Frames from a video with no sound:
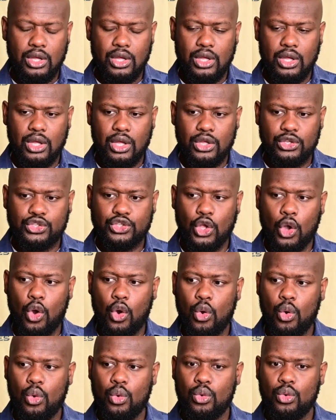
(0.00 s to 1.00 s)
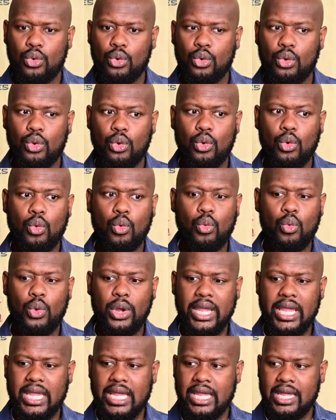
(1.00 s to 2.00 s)
so
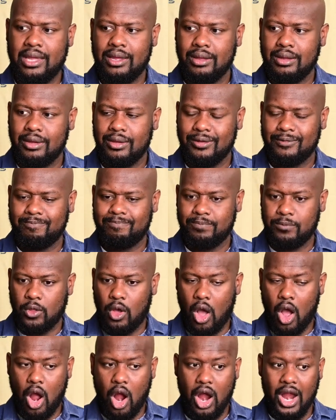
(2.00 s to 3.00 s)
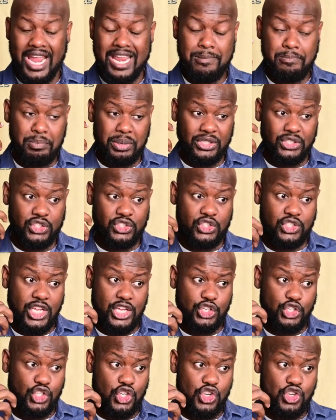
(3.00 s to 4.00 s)
we are in
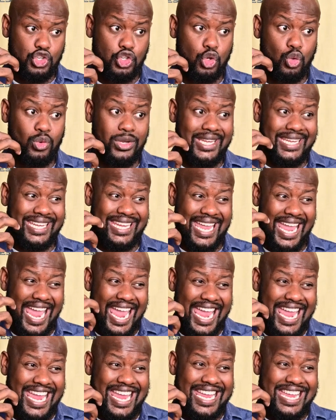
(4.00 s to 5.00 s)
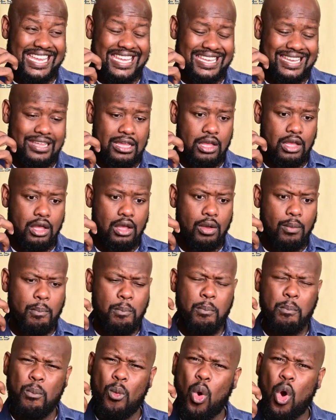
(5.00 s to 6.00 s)
position to gain
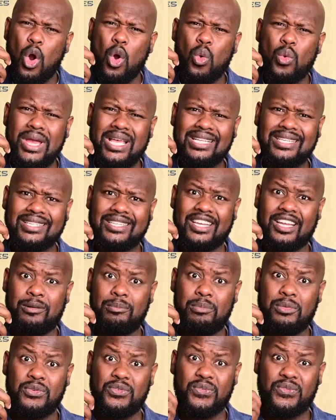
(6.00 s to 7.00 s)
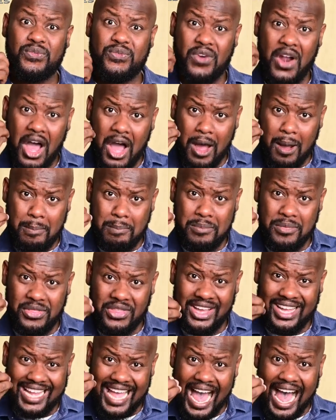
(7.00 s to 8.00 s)
more wisdom from the
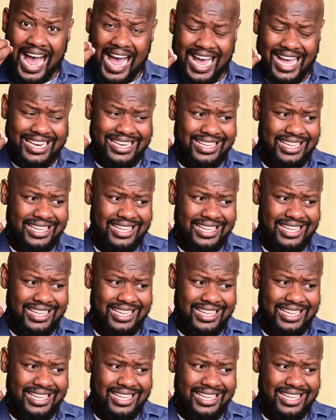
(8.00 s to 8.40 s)
God